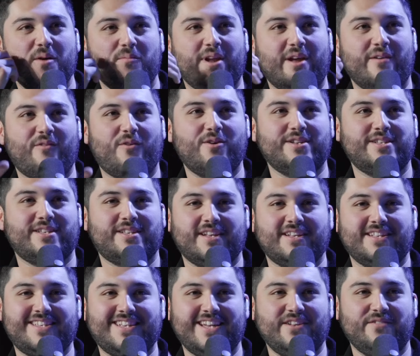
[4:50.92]
but I've always
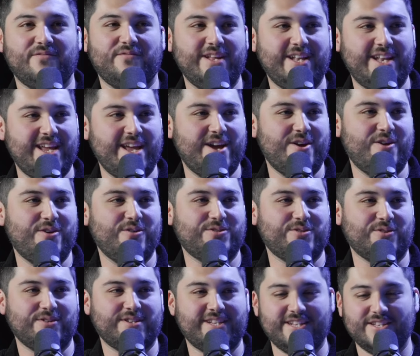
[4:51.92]
seen videos
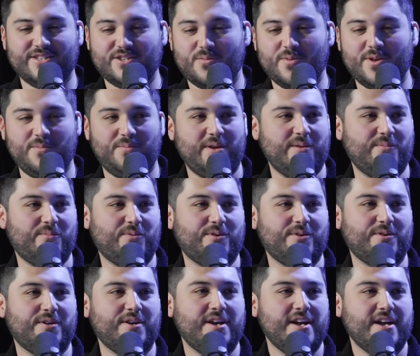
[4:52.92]
or seen so many
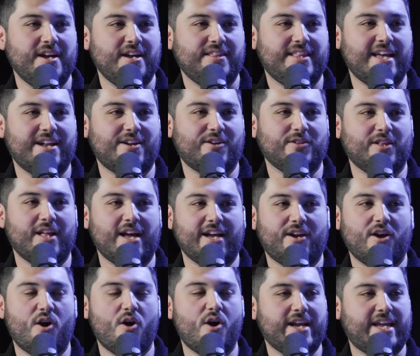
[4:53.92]
people that are like,
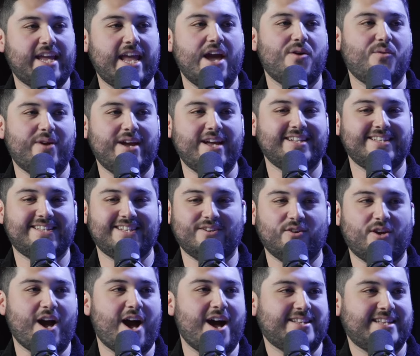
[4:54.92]
oh, I can't wait until
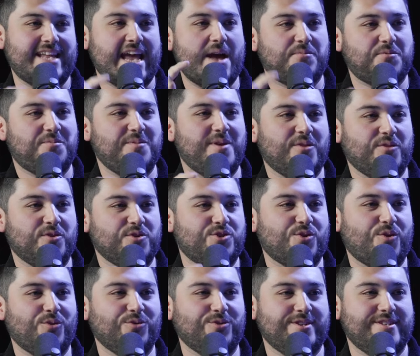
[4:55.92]
God taps me on the
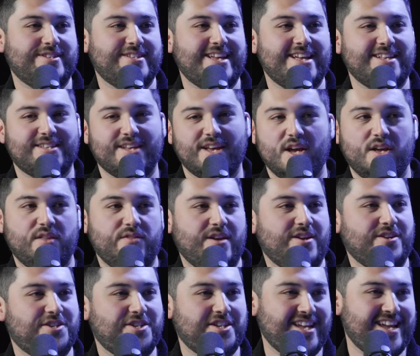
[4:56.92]
shoulder and says, yeah.
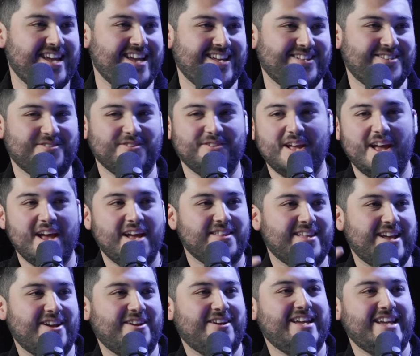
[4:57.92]
there she is, or yeah.
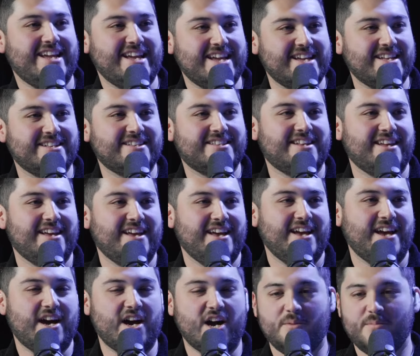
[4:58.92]
there he is.
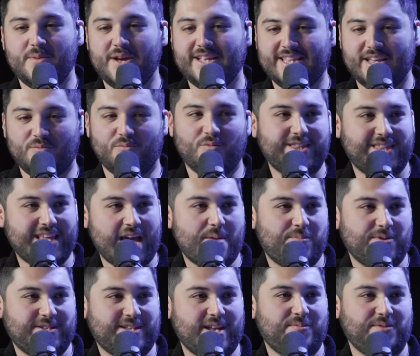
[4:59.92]
Um, and then with that
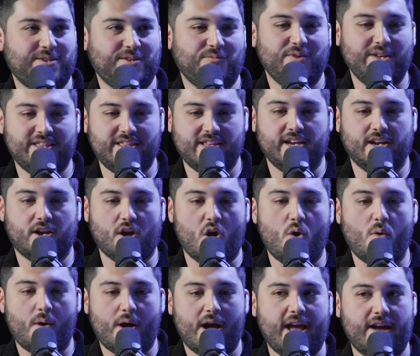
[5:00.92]
perception, we think,
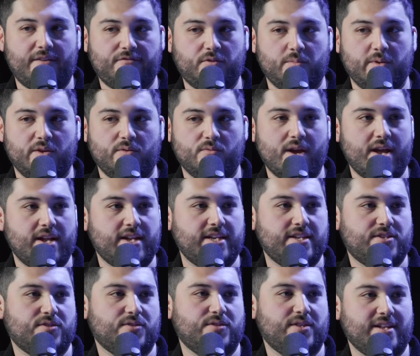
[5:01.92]
oh, I have to be ready.
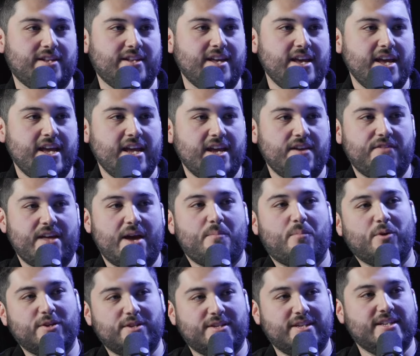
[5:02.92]
So then if that
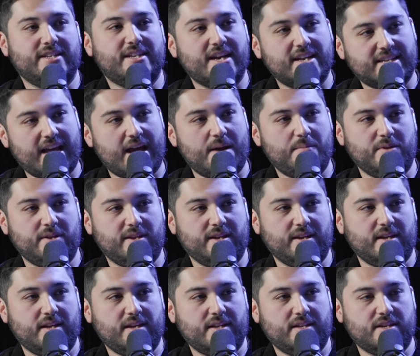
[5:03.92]
person does happen
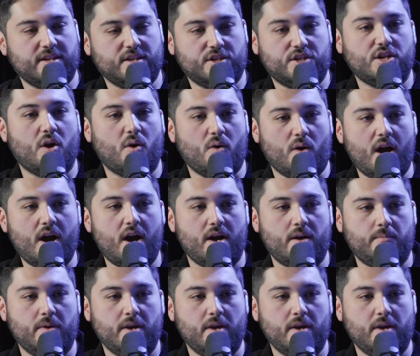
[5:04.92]
to, to show up,